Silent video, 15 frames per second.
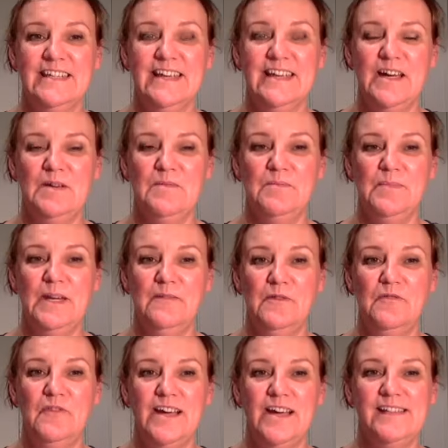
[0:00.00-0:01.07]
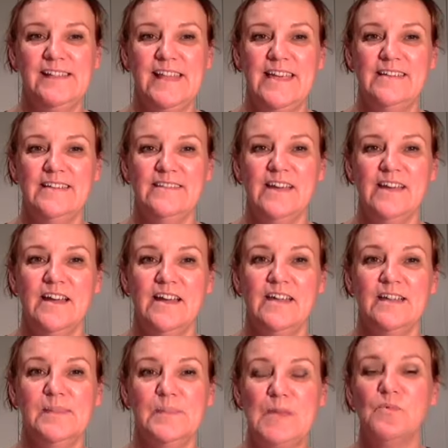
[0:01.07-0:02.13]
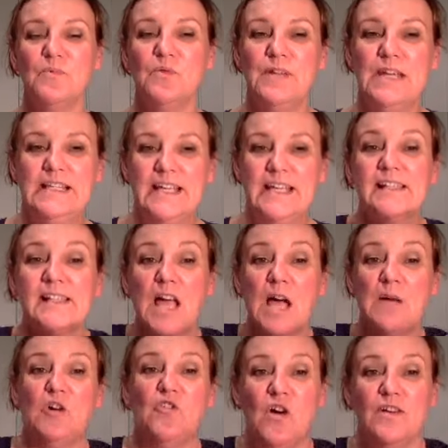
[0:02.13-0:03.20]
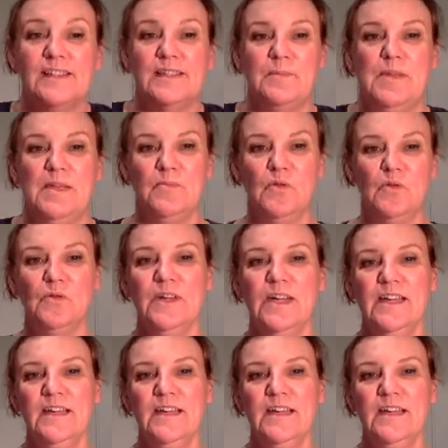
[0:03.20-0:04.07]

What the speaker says: bit of advice there, because it does come across to people,